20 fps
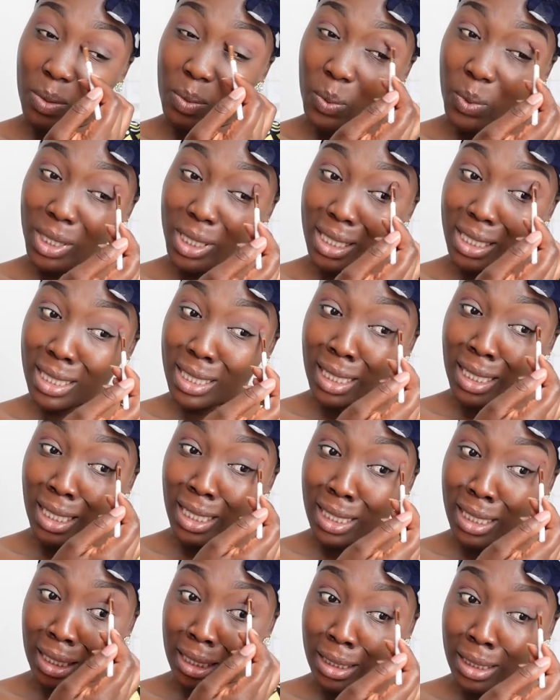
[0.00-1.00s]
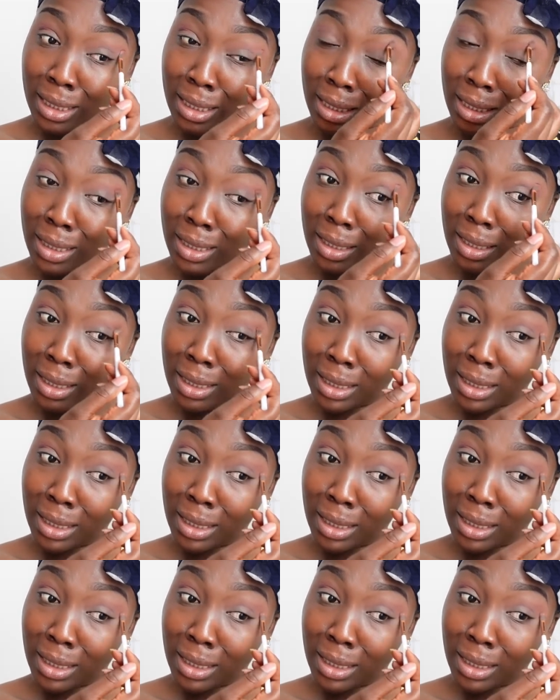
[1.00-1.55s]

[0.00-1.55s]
what's this?